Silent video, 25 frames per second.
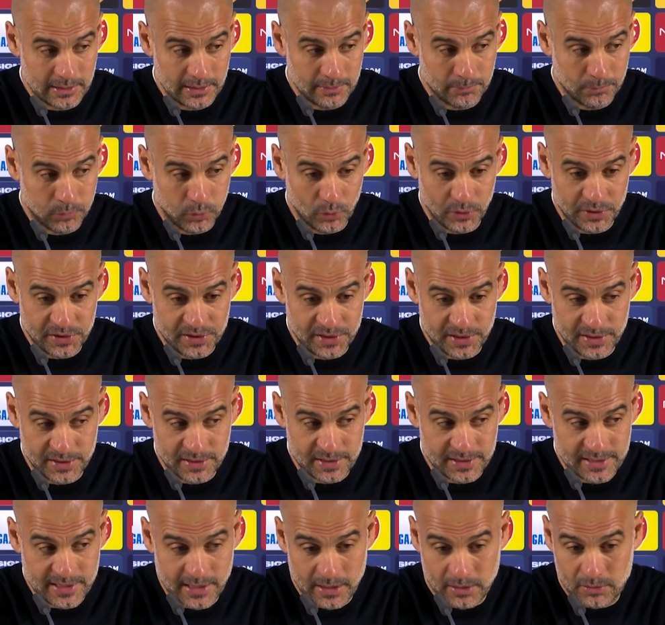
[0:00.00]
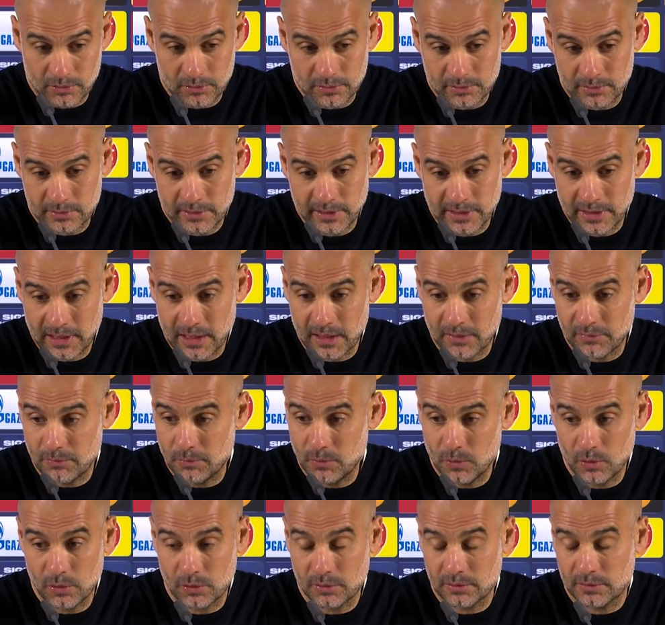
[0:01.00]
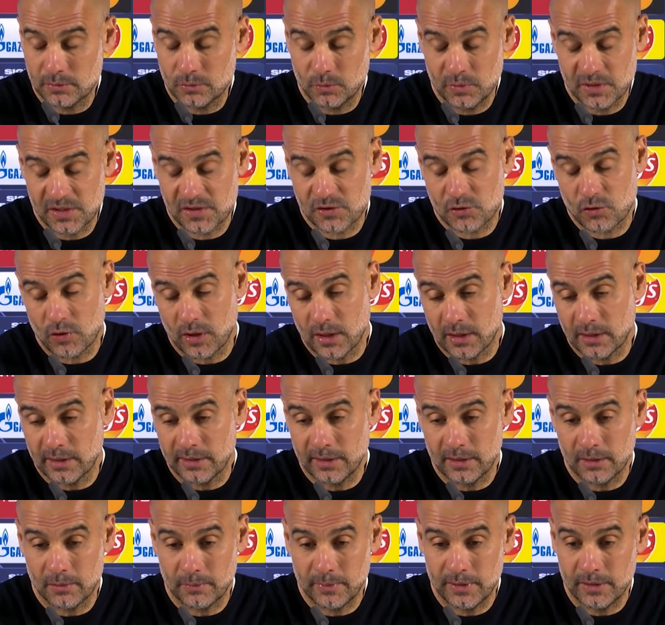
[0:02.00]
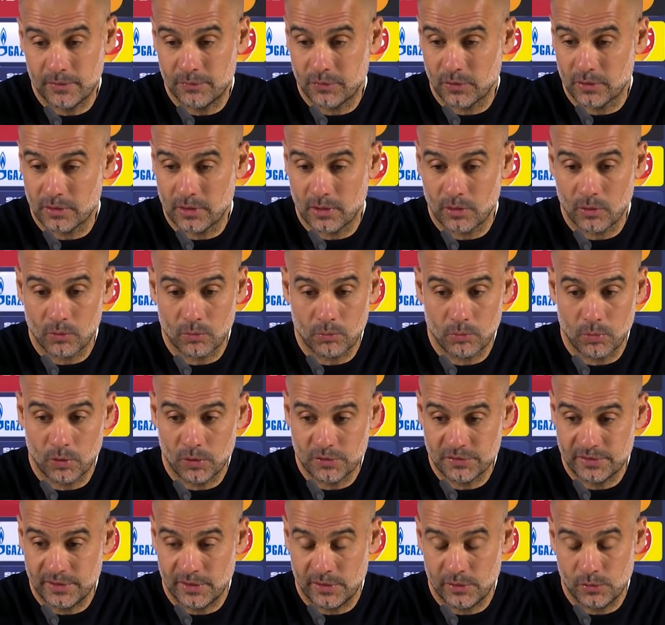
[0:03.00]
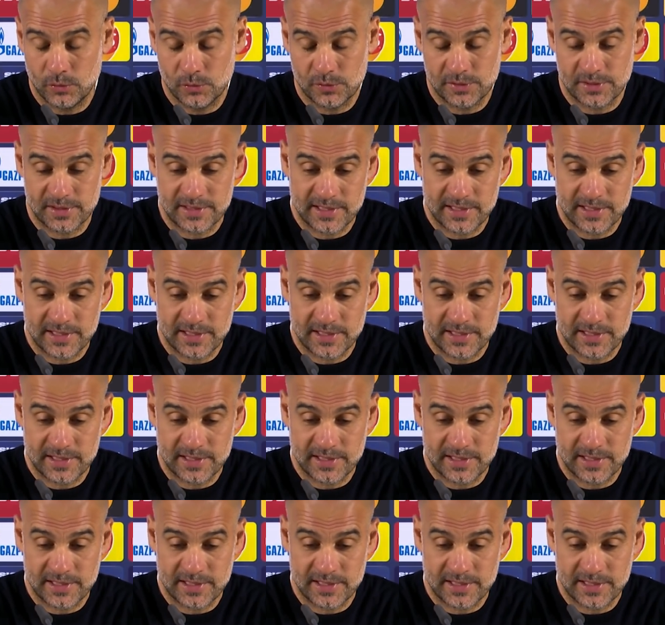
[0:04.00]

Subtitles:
Pulisic the second, didn't have more. We struggled a little bit for the long balls they used, the